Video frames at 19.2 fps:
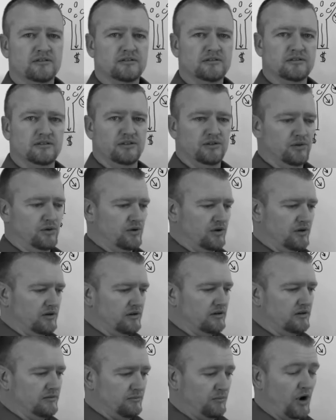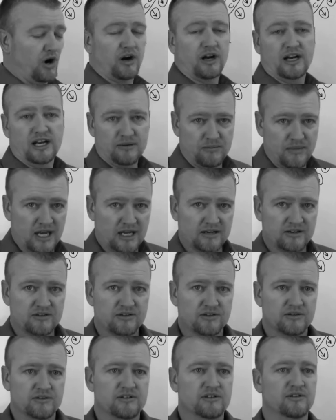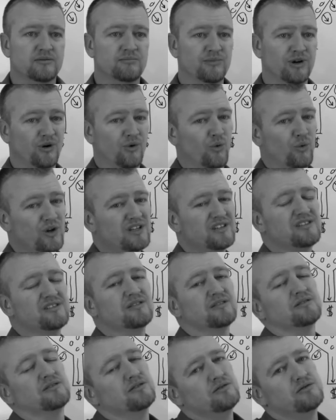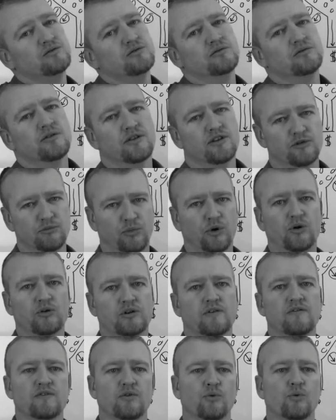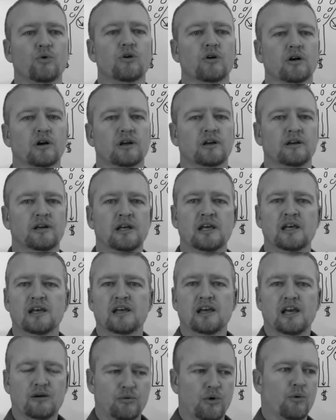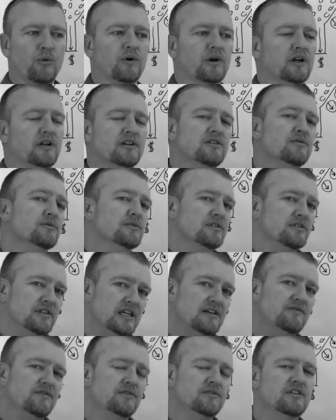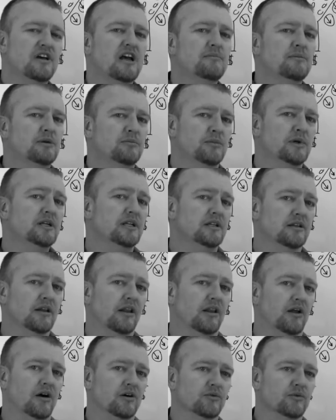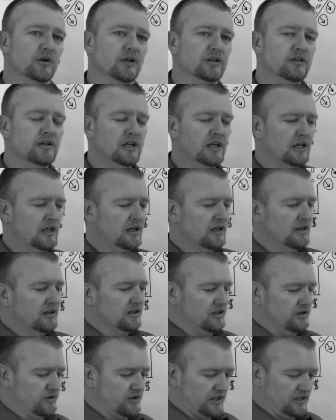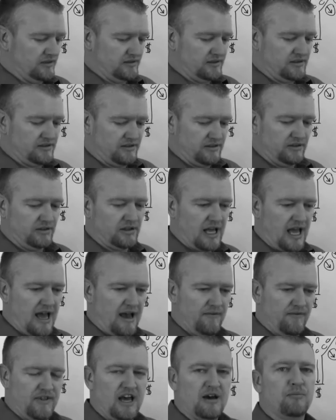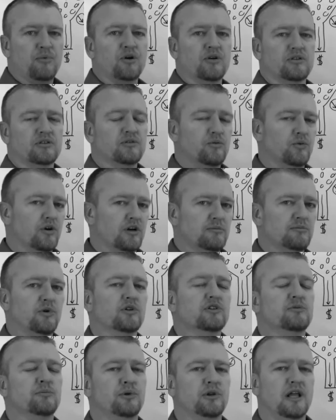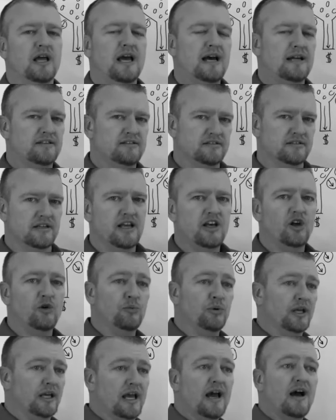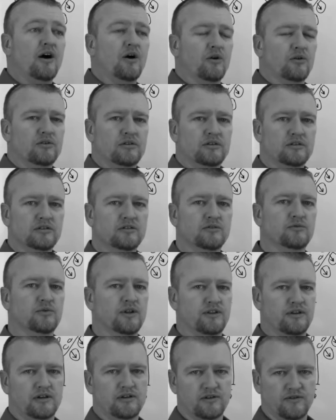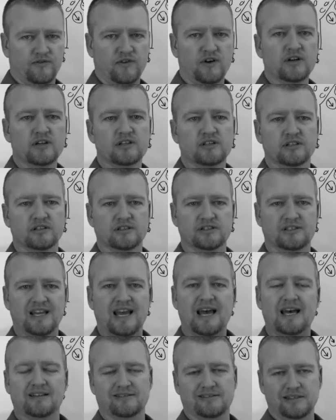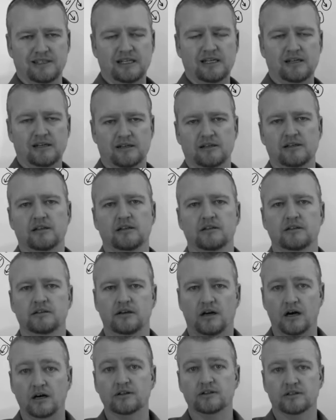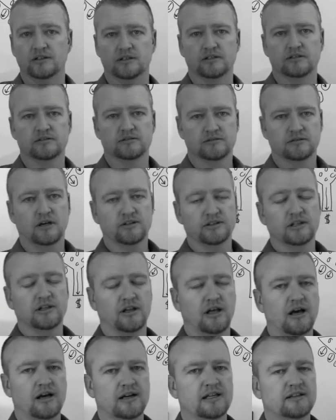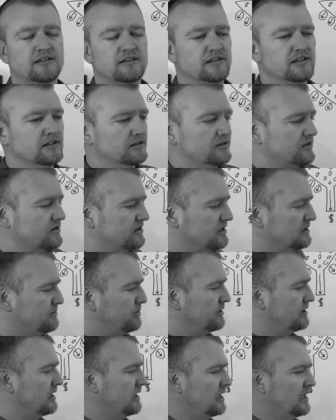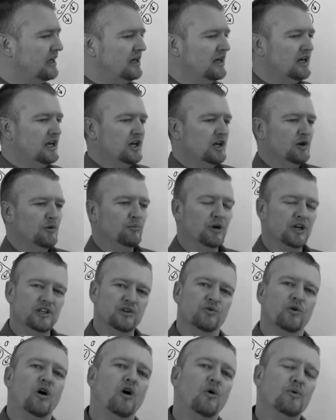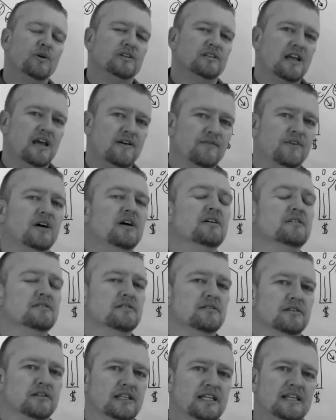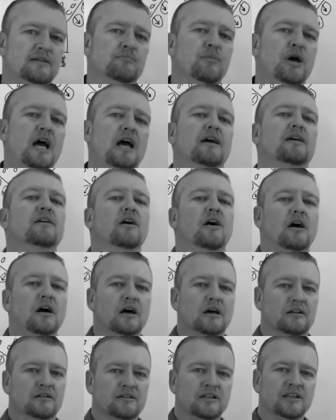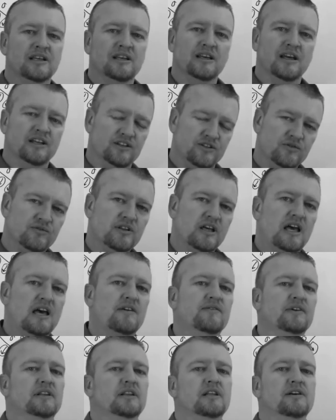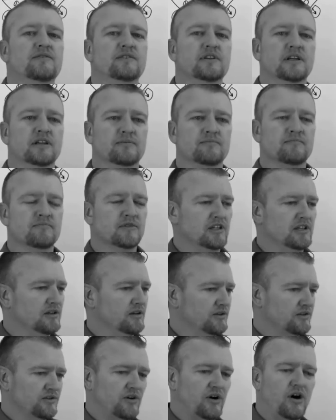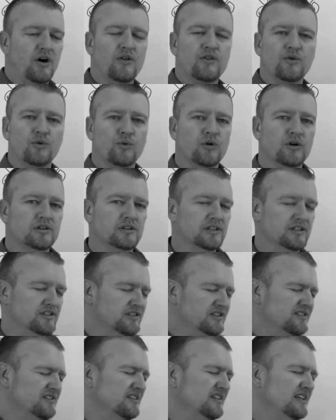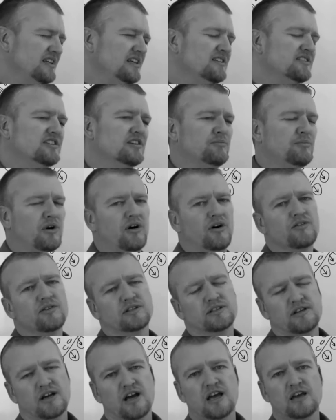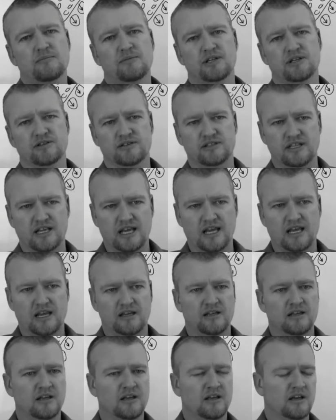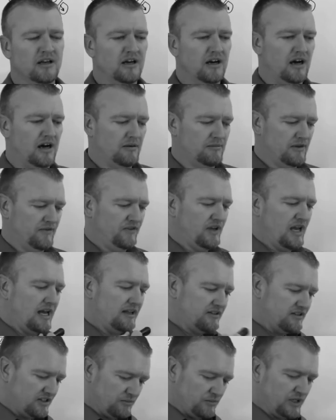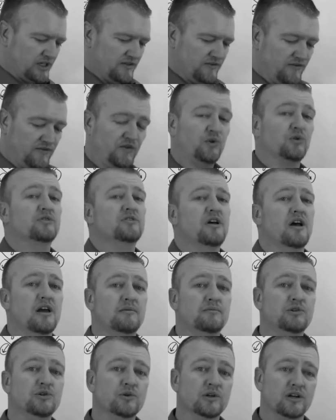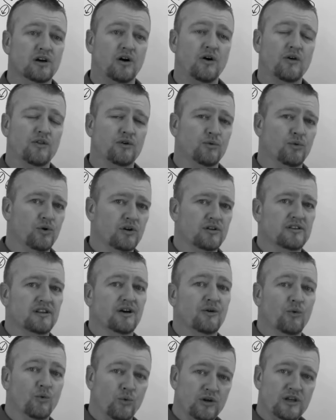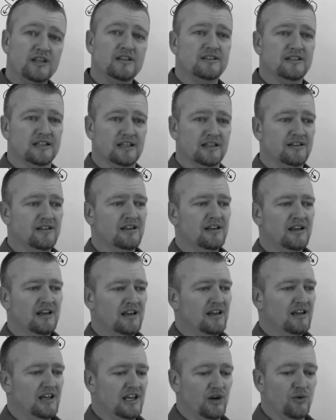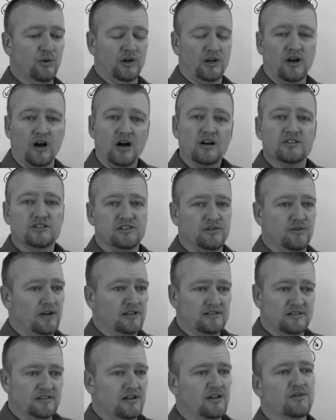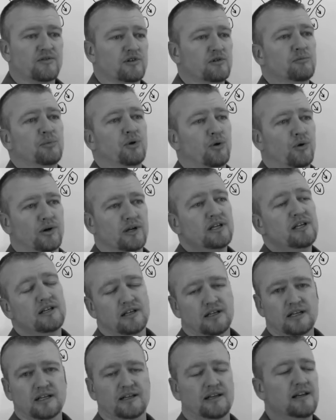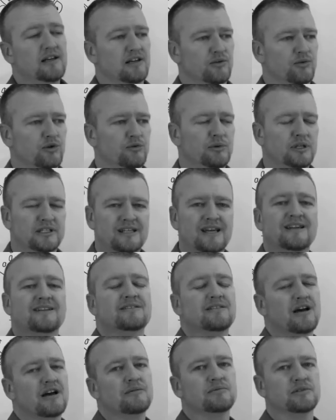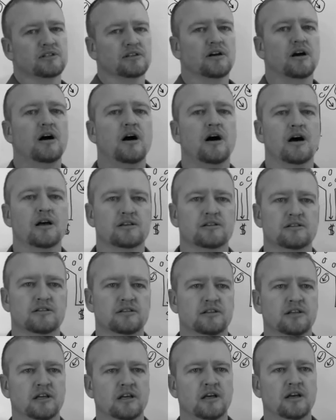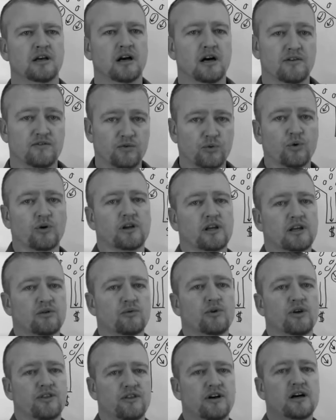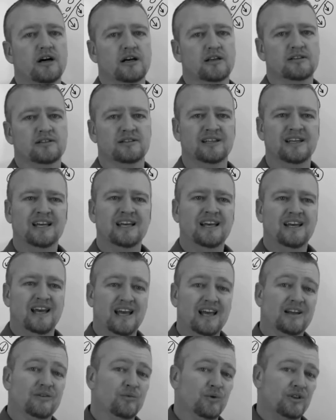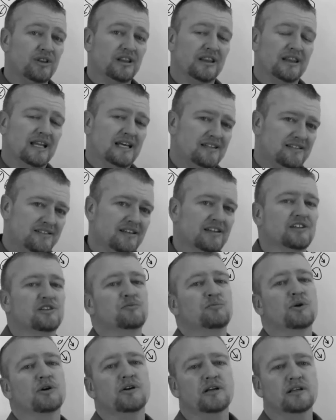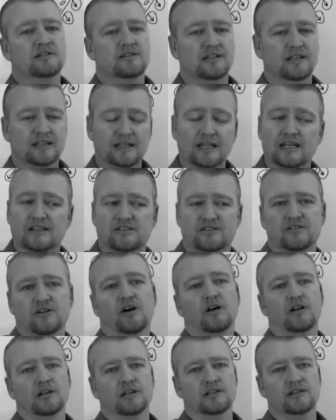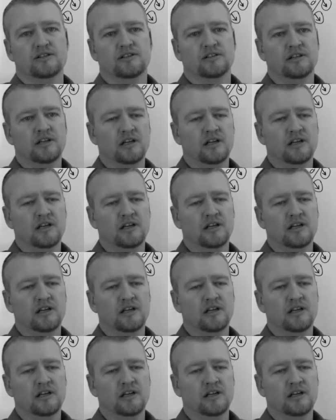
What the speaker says: your marketing managers, but we still do the bulk of the work. And what we're going to do is save you time and money in the long run. You can still have that person wearing multiple hats and helping out with other functions as needed on the lot at the dealership, but you always have us to lean back on and do the heavy lifting. So all the work that just eats up all the time in your day, if you had somebody full-time doing all the work that we did, it would cost you as another employee. And again, it would be 10 times the cost of working with us and with less experience and less knowledge.